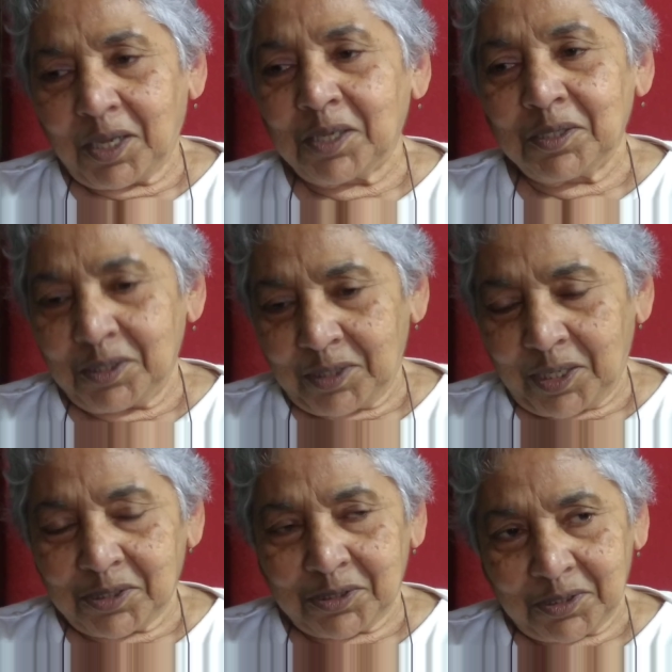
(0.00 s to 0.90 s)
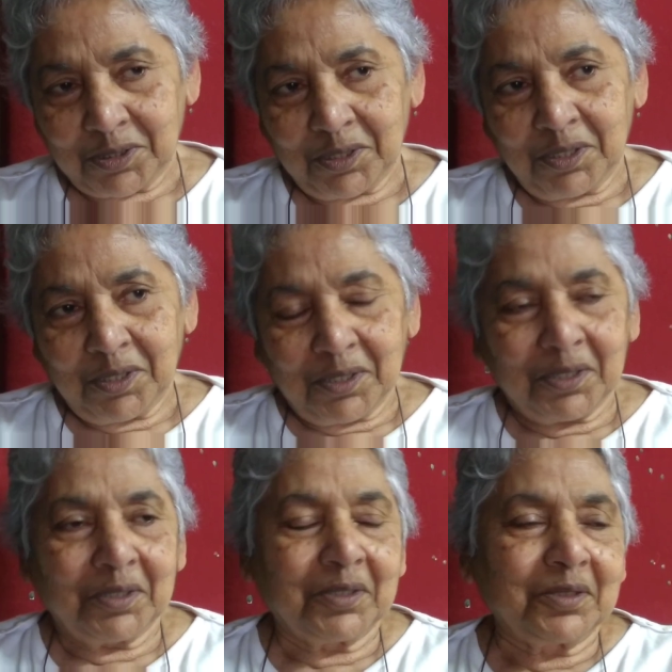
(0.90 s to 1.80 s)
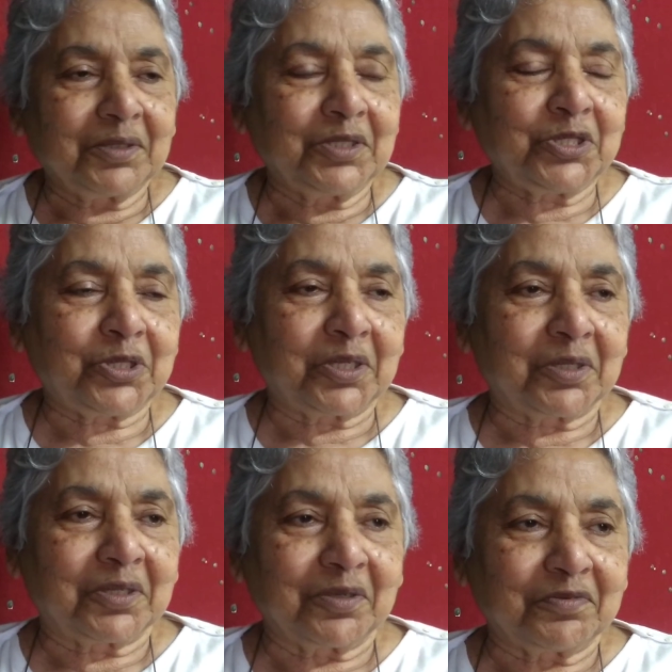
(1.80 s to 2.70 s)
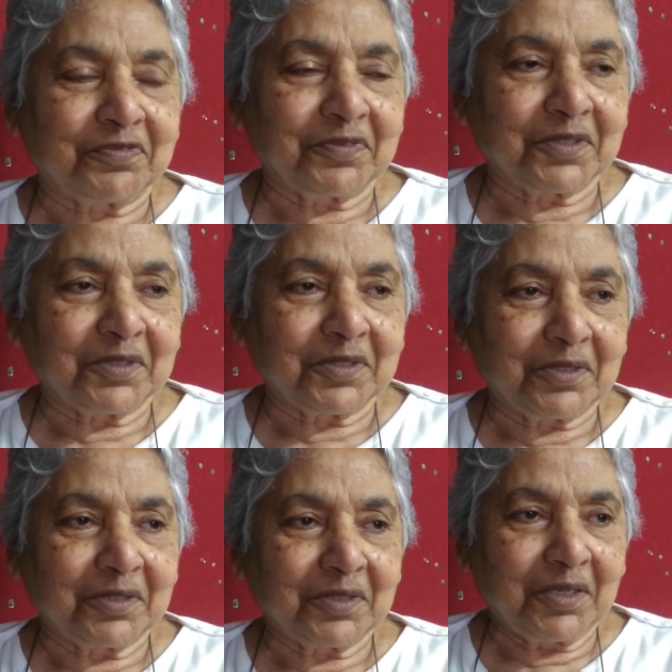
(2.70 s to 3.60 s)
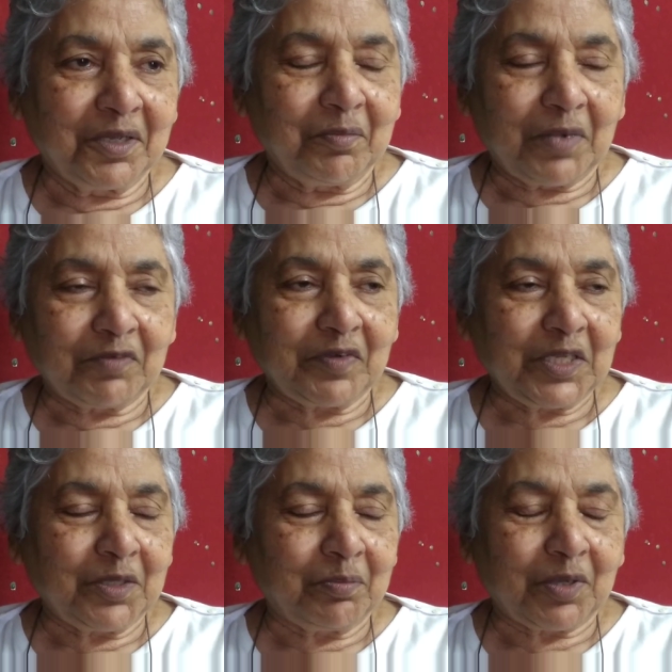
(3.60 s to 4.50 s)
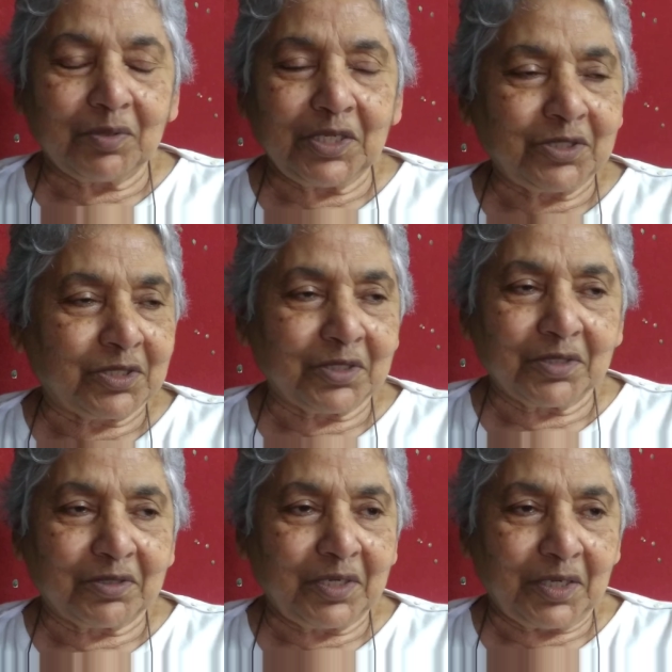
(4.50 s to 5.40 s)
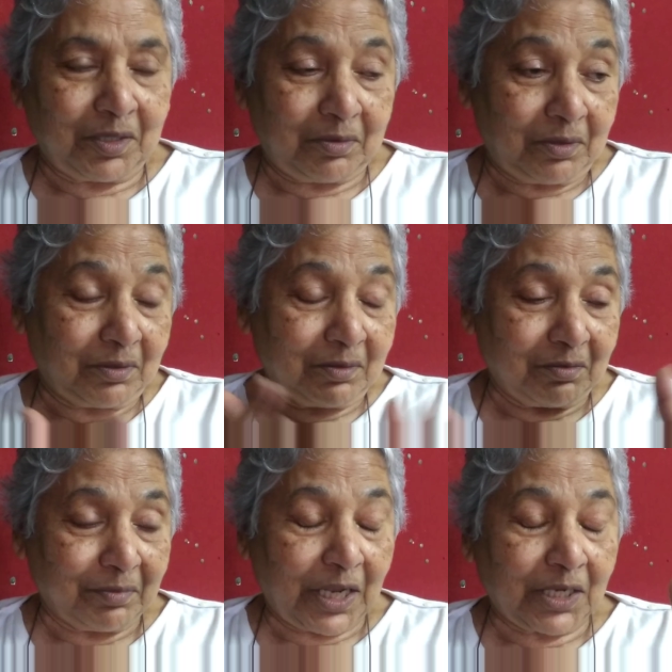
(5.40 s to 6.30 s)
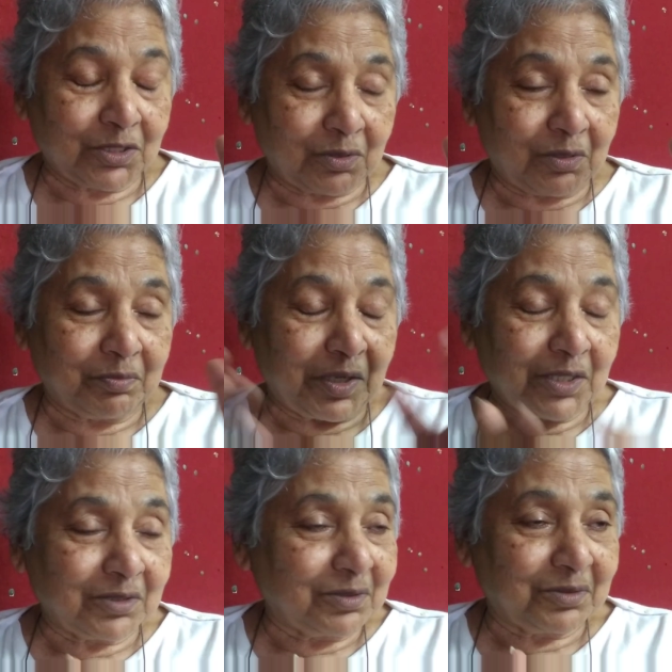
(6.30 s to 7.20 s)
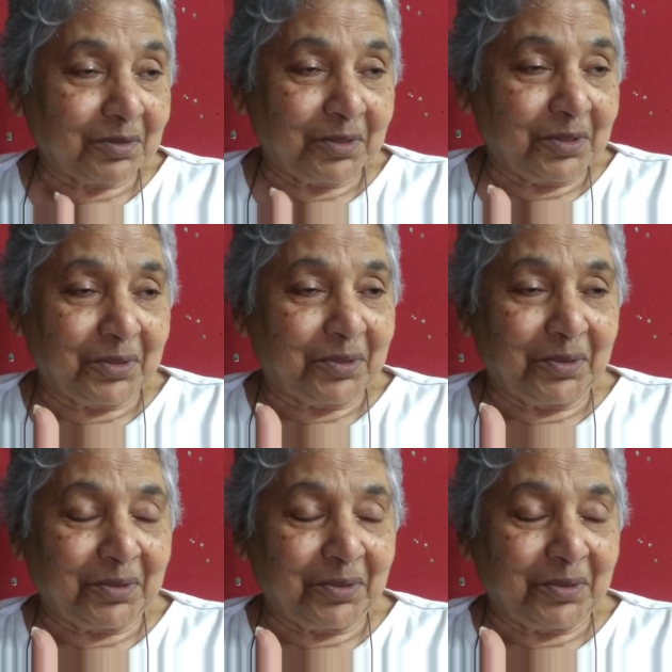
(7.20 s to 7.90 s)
And in that district of Avenida Paulista, really, banks, all banks. So you